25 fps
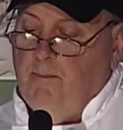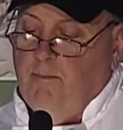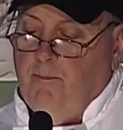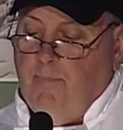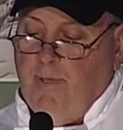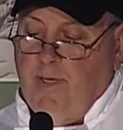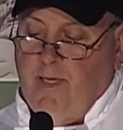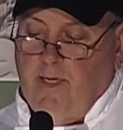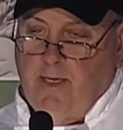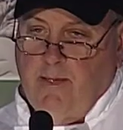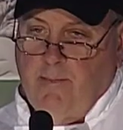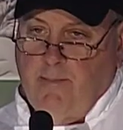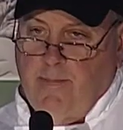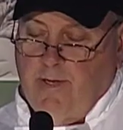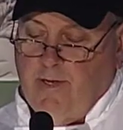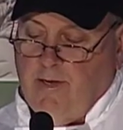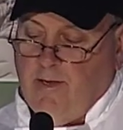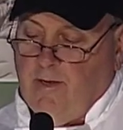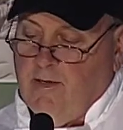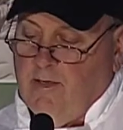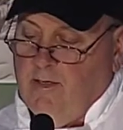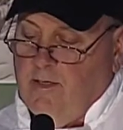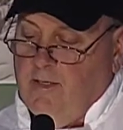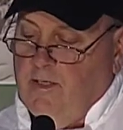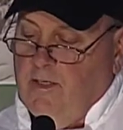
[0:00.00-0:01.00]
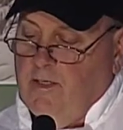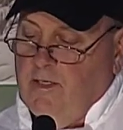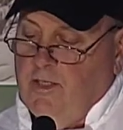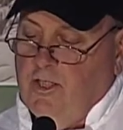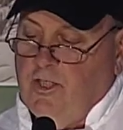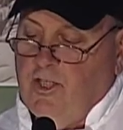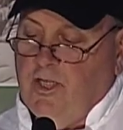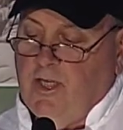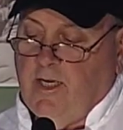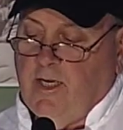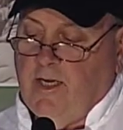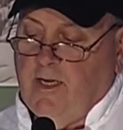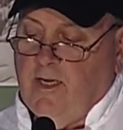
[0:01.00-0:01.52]
peanut butter,
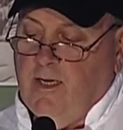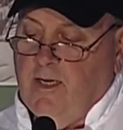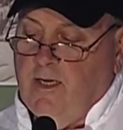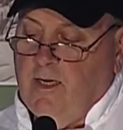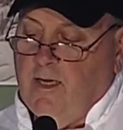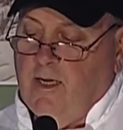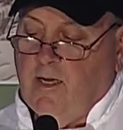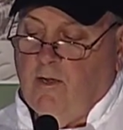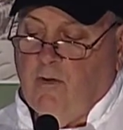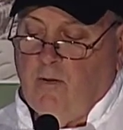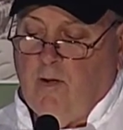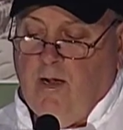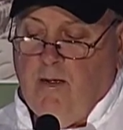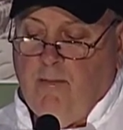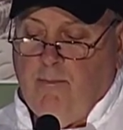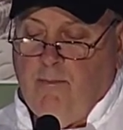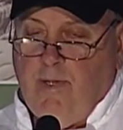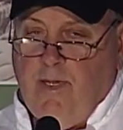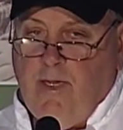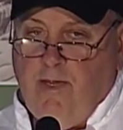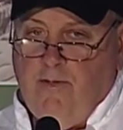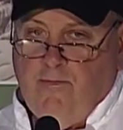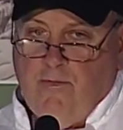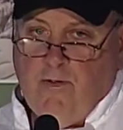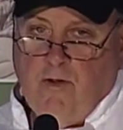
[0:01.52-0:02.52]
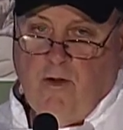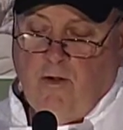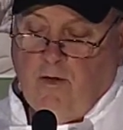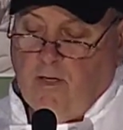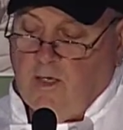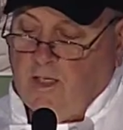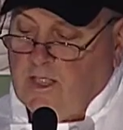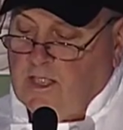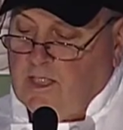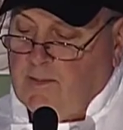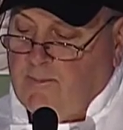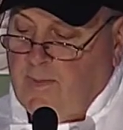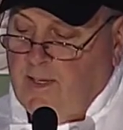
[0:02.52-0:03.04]
chicken, and ground beef are
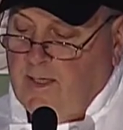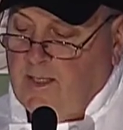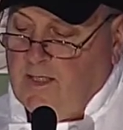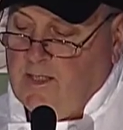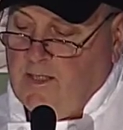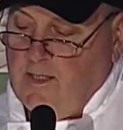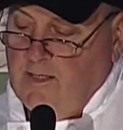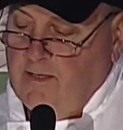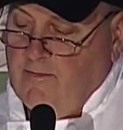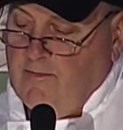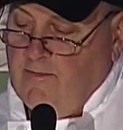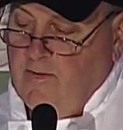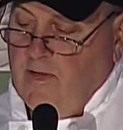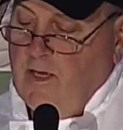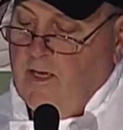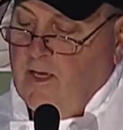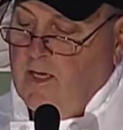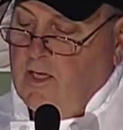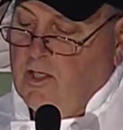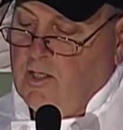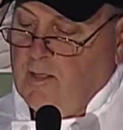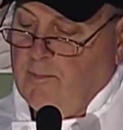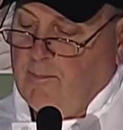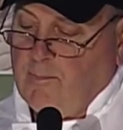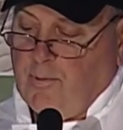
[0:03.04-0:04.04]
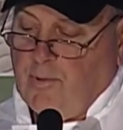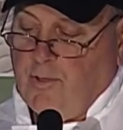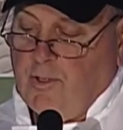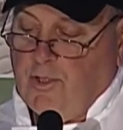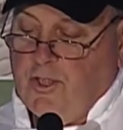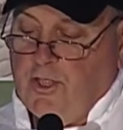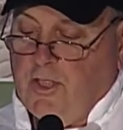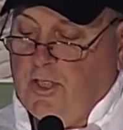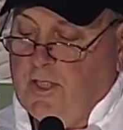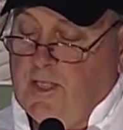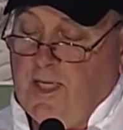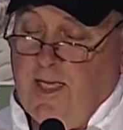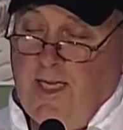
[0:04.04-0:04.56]
expensive to
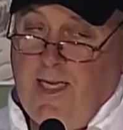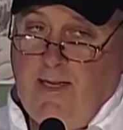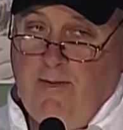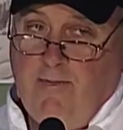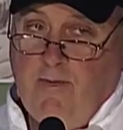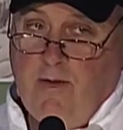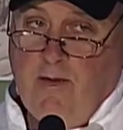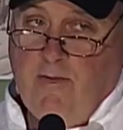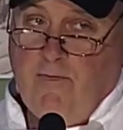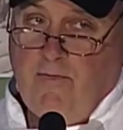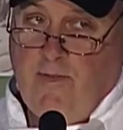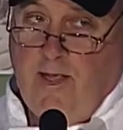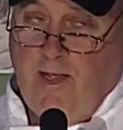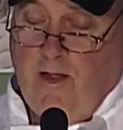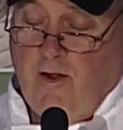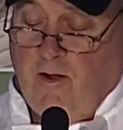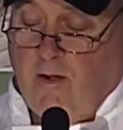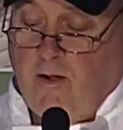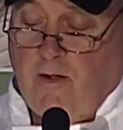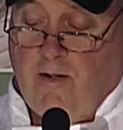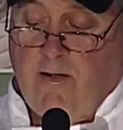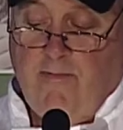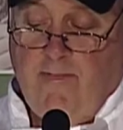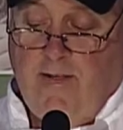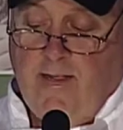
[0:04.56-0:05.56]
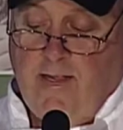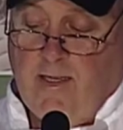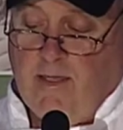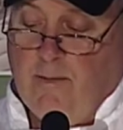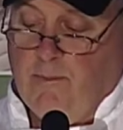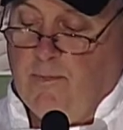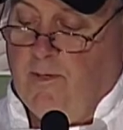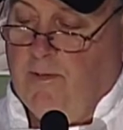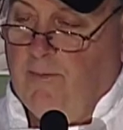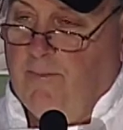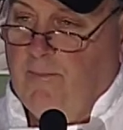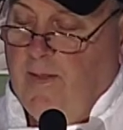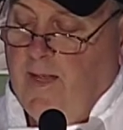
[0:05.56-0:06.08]
purchase even if they are
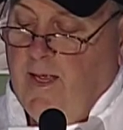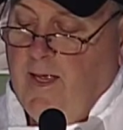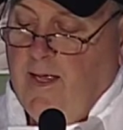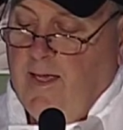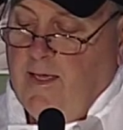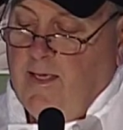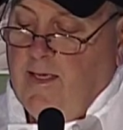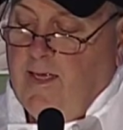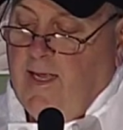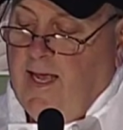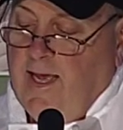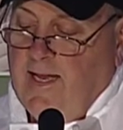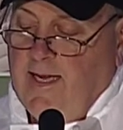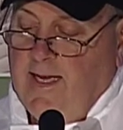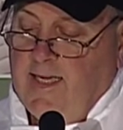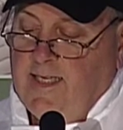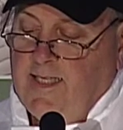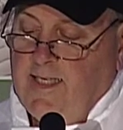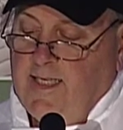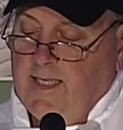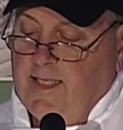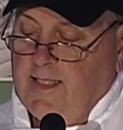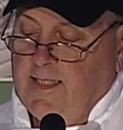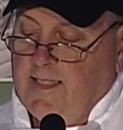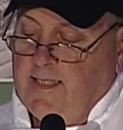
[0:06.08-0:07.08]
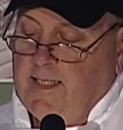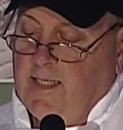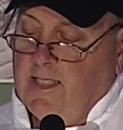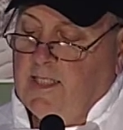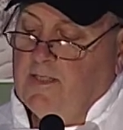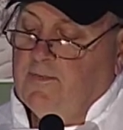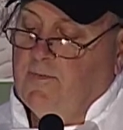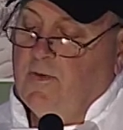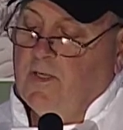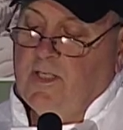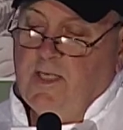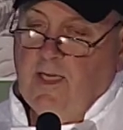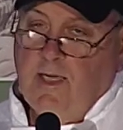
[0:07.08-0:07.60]
available, and at 10 cents
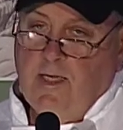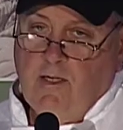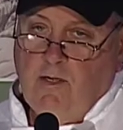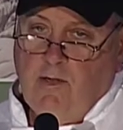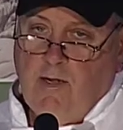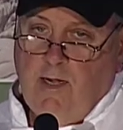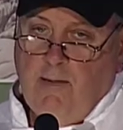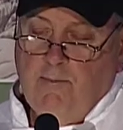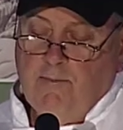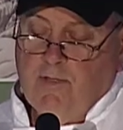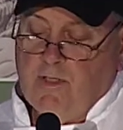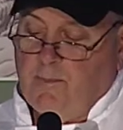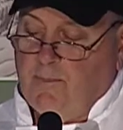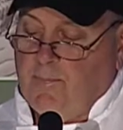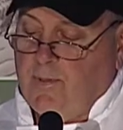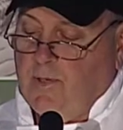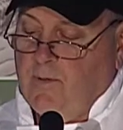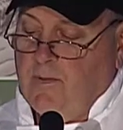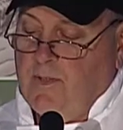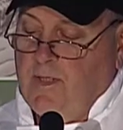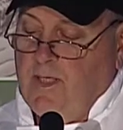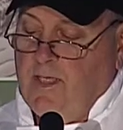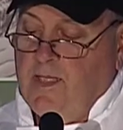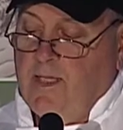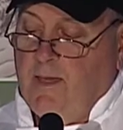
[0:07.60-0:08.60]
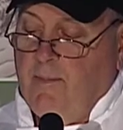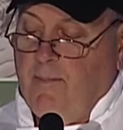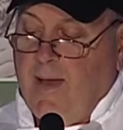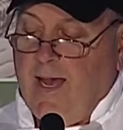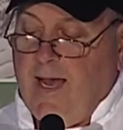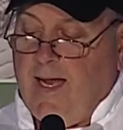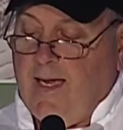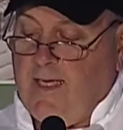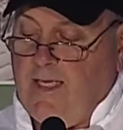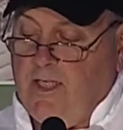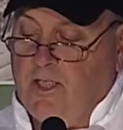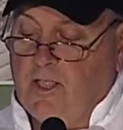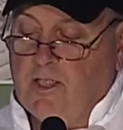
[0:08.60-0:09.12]
for 10 grams of protein, the
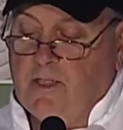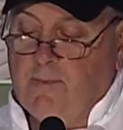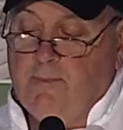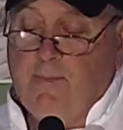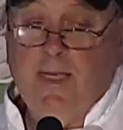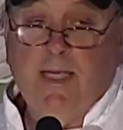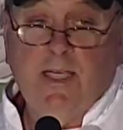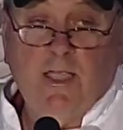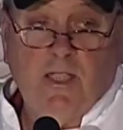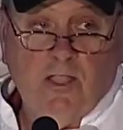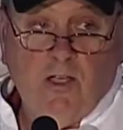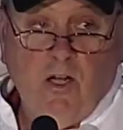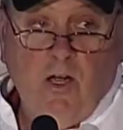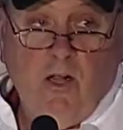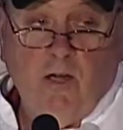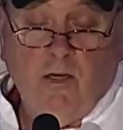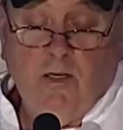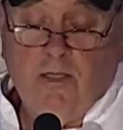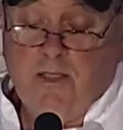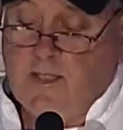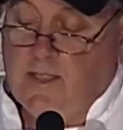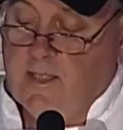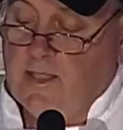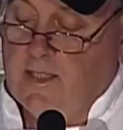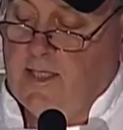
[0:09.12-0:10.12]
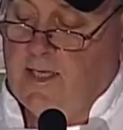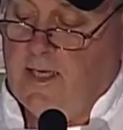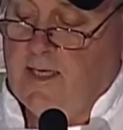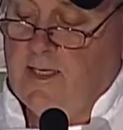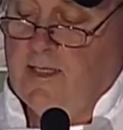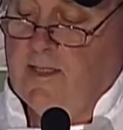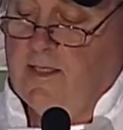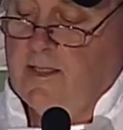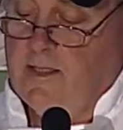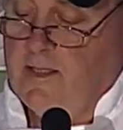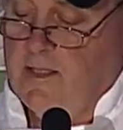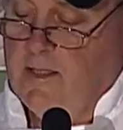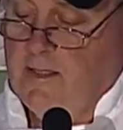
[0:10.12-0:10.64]
patty just makes dollars and
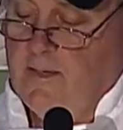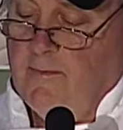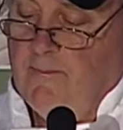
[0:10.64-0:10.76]
cents.